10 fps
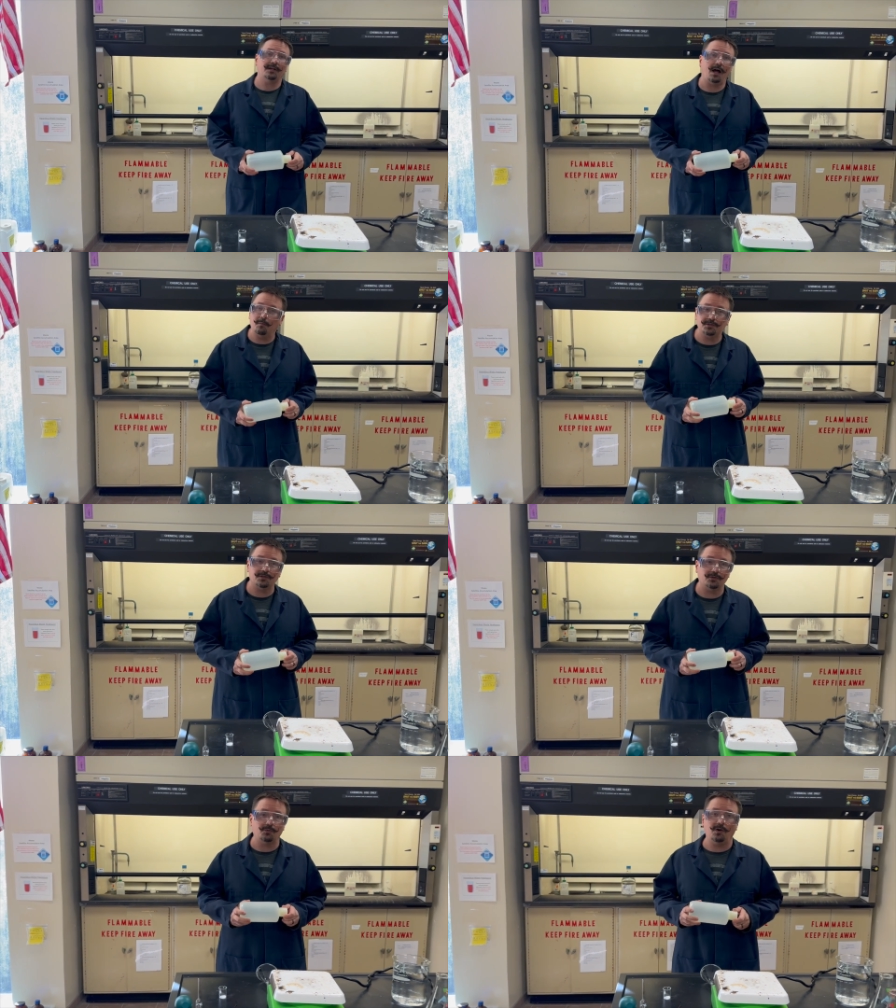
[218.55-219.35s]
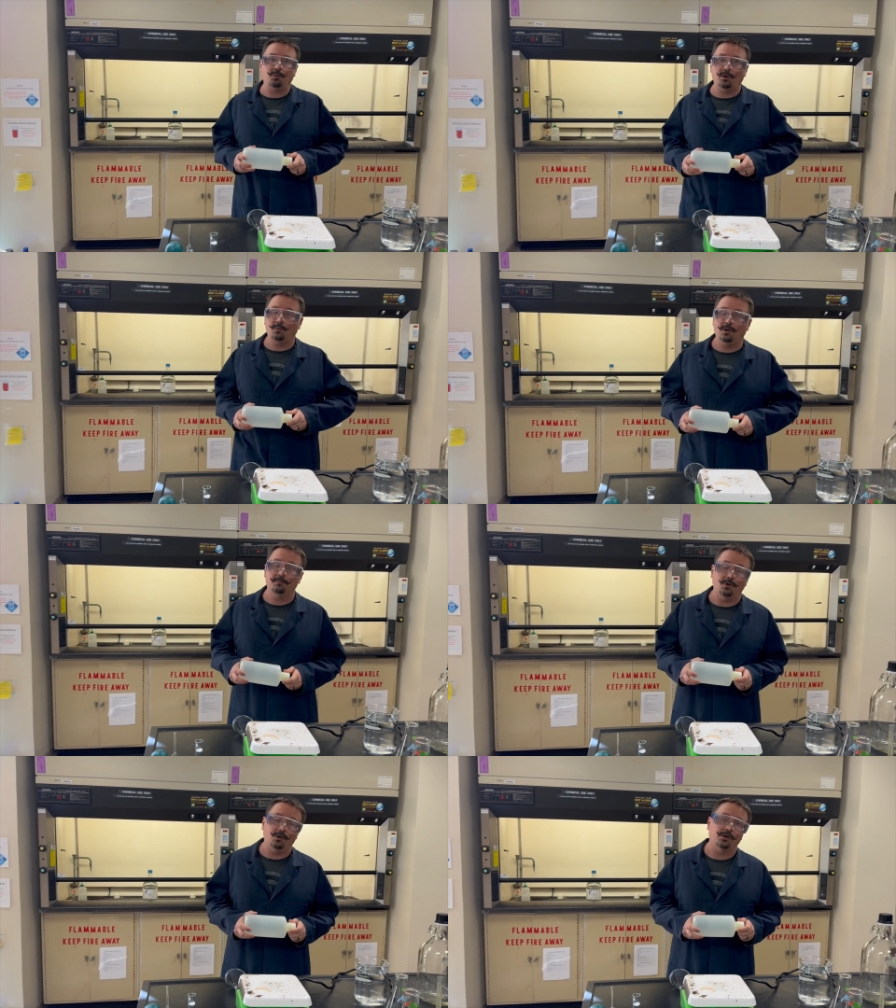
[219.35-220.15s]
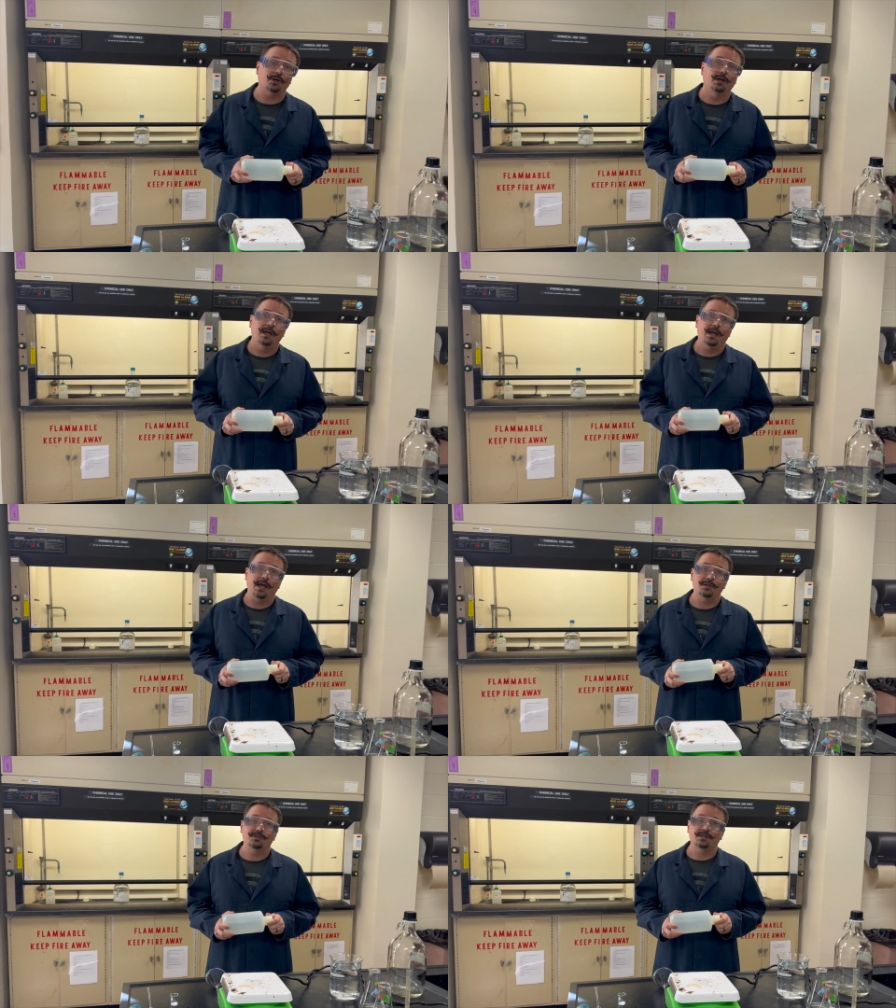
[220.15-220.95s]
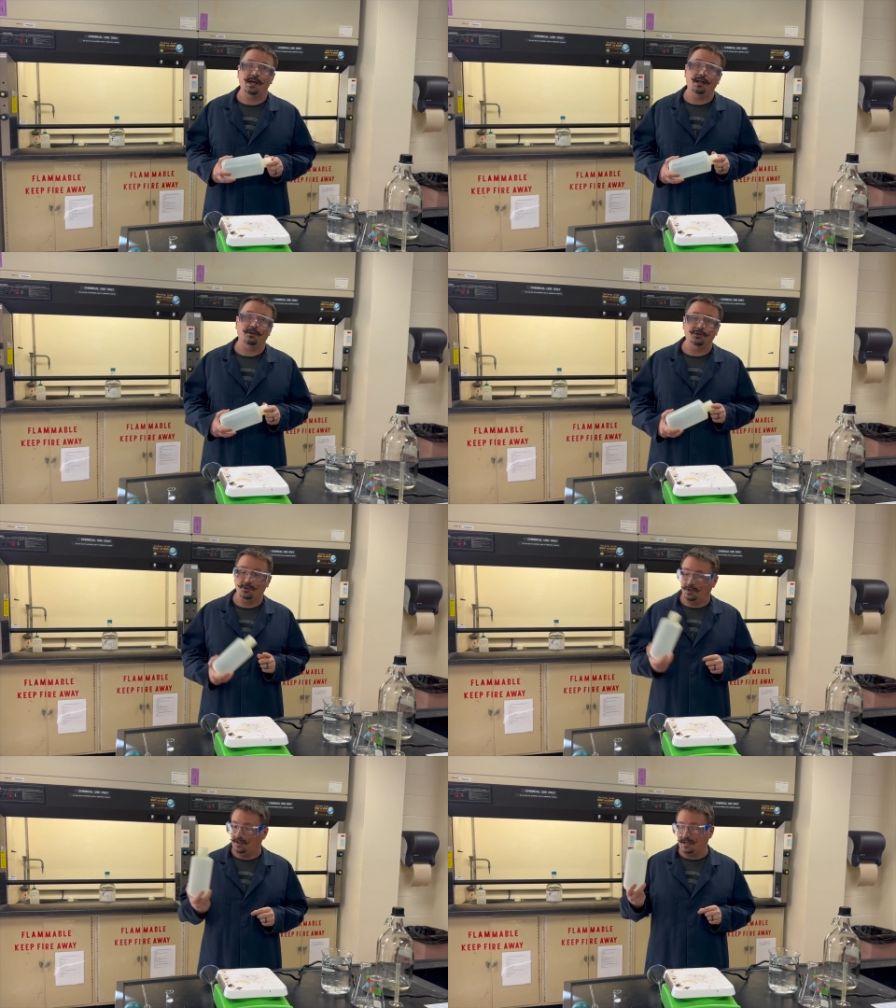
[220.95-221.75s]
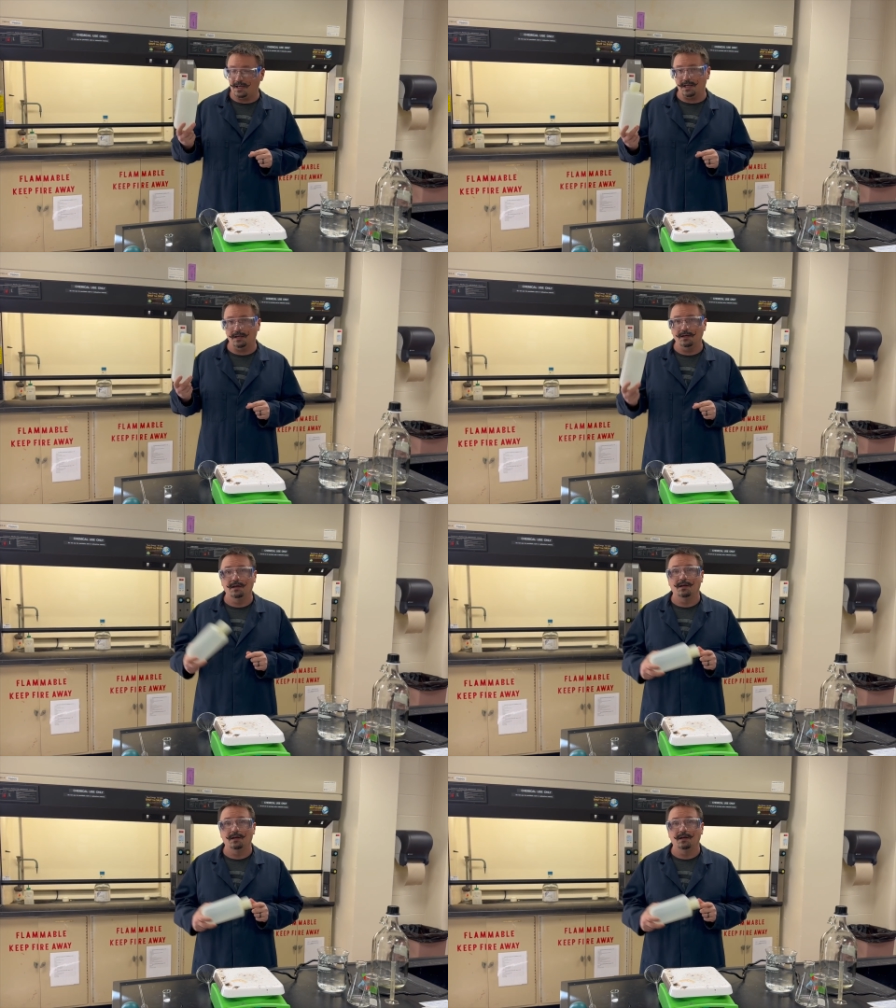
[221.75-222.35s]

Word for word: how much of the 12.1 molar HCl are you gonna need